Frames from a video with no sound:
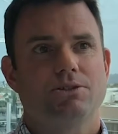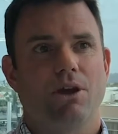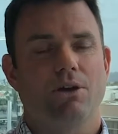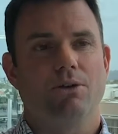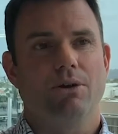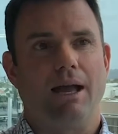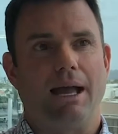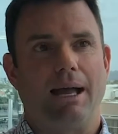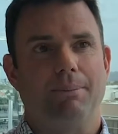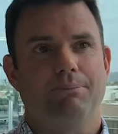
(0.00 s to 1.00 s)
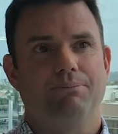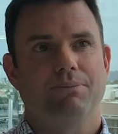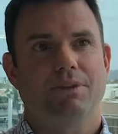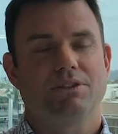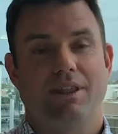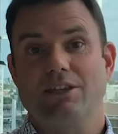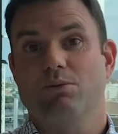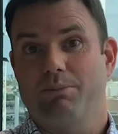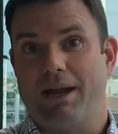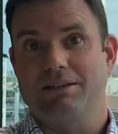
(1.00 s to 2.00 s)
So, um, so that's
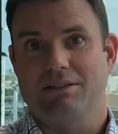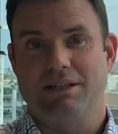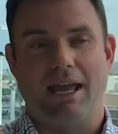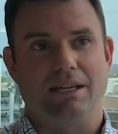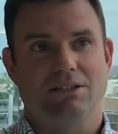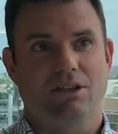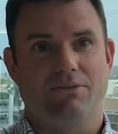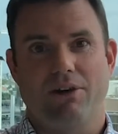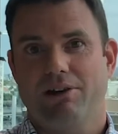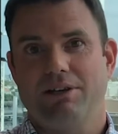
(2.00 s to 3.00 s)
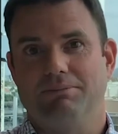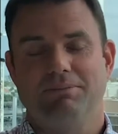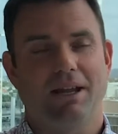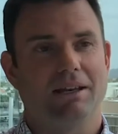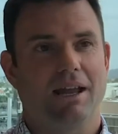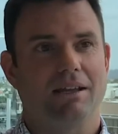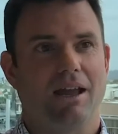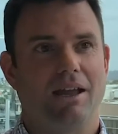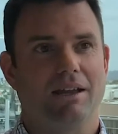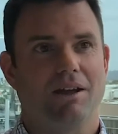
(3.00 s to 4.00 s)
what makes the days so varied and, and, and,
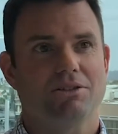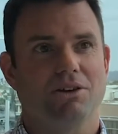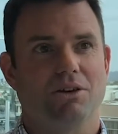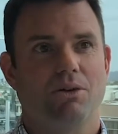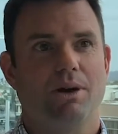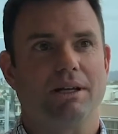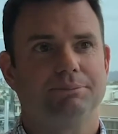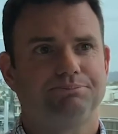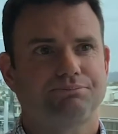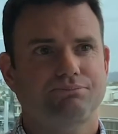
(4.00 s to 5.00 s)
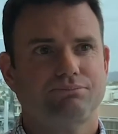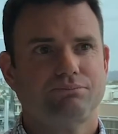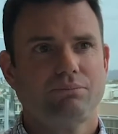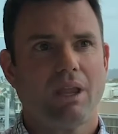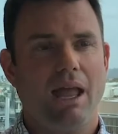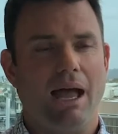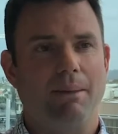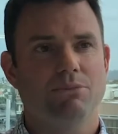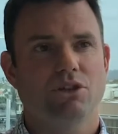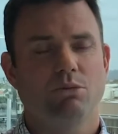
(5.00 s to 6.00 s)
go, and go so quick.
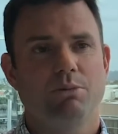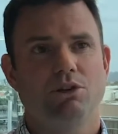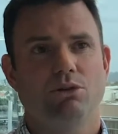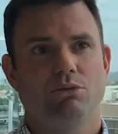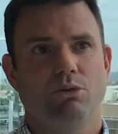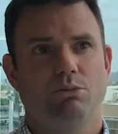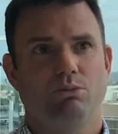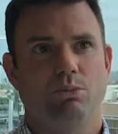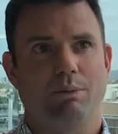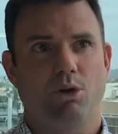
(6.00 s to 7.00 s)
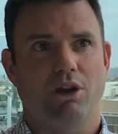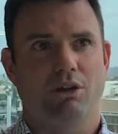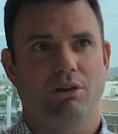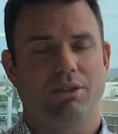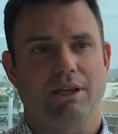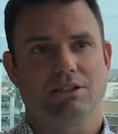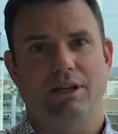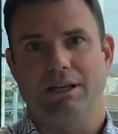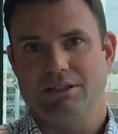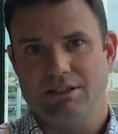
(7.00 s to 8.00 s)
Um, so what we do, we'll be working on things
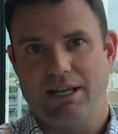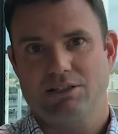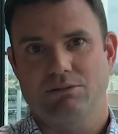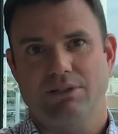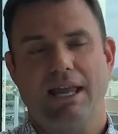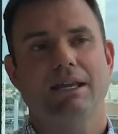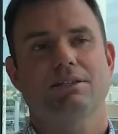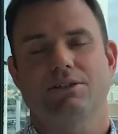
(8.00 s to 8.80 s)
like international tax.